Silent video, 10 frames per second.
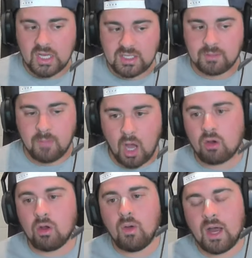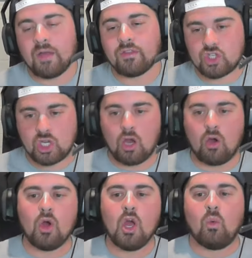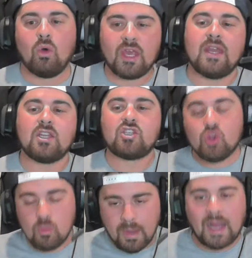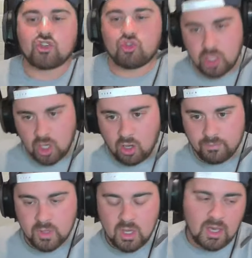Tomorrow on the show, we'll get into Montreal.